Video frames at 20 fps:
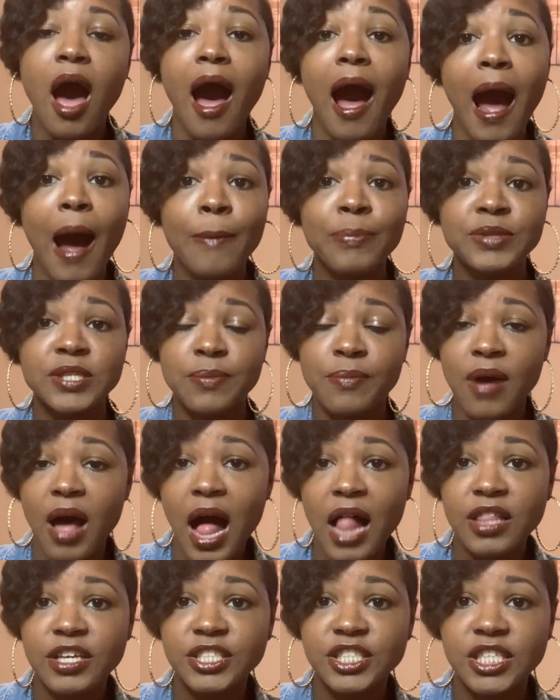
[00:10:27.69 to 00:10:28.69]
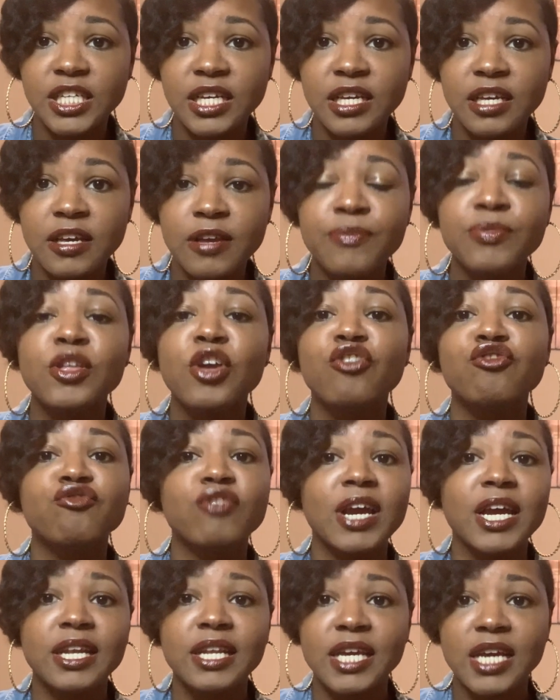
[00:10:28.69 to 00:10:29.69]
ophthalmology,
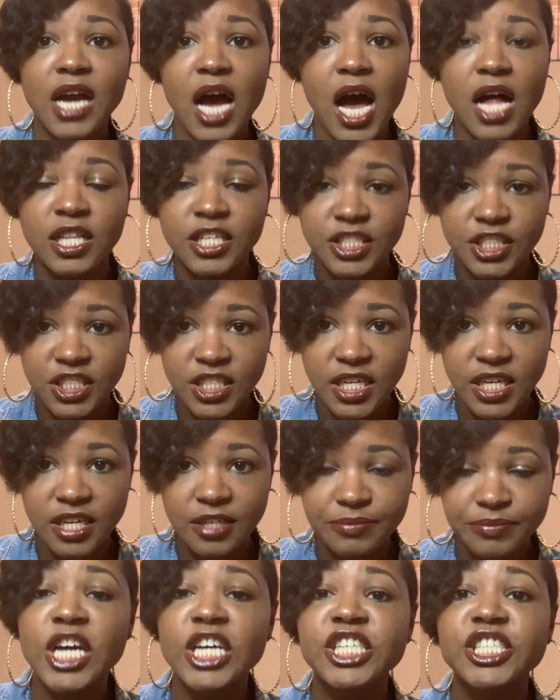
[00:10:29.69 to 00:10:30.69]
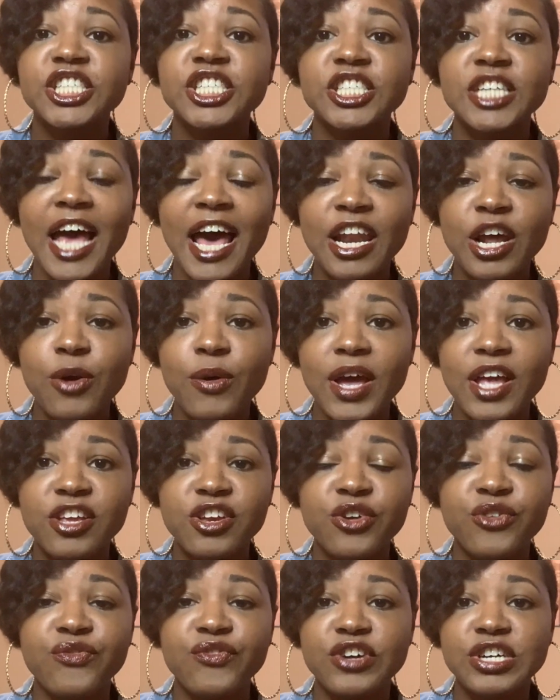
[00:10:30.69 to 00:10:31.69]
radiology. Shadow in
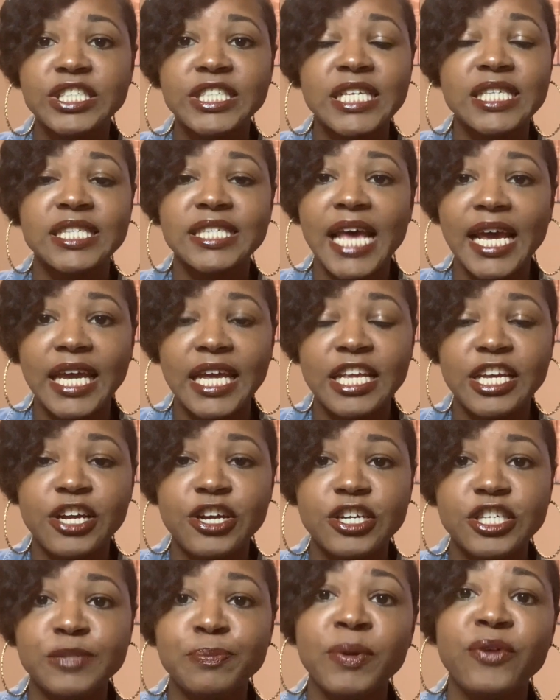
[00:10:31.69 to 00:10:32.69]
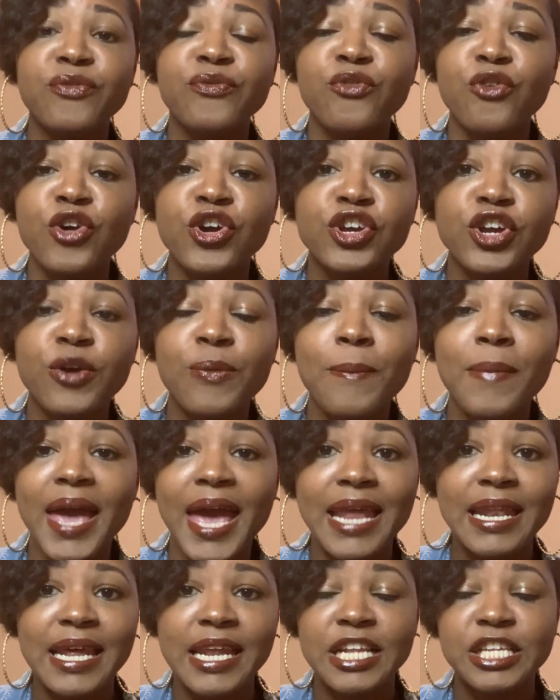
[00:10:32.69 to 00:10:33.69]
your first and second years before you're
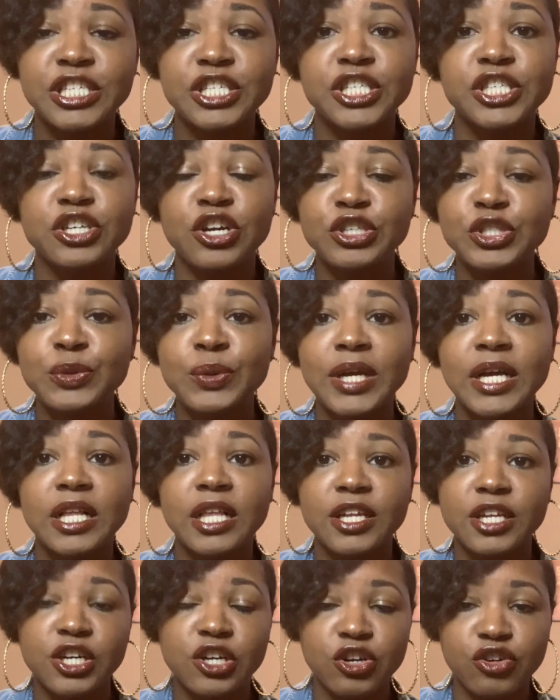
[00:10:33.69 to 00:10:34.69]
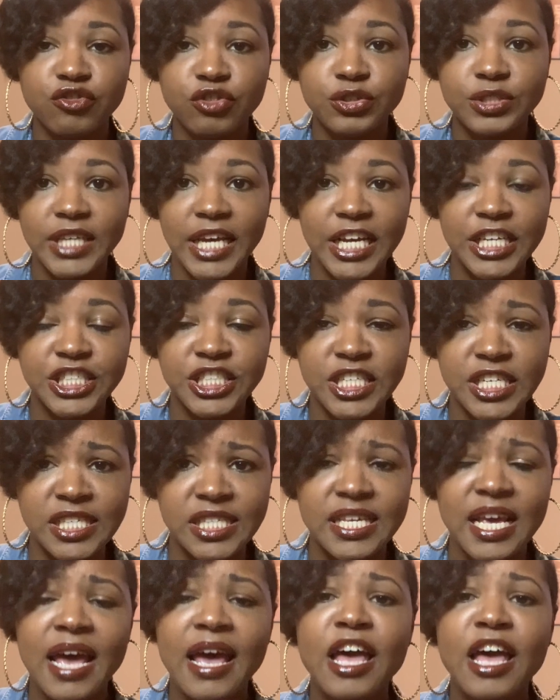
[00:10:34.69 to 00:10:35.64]
mandated to start doing clinical rotations.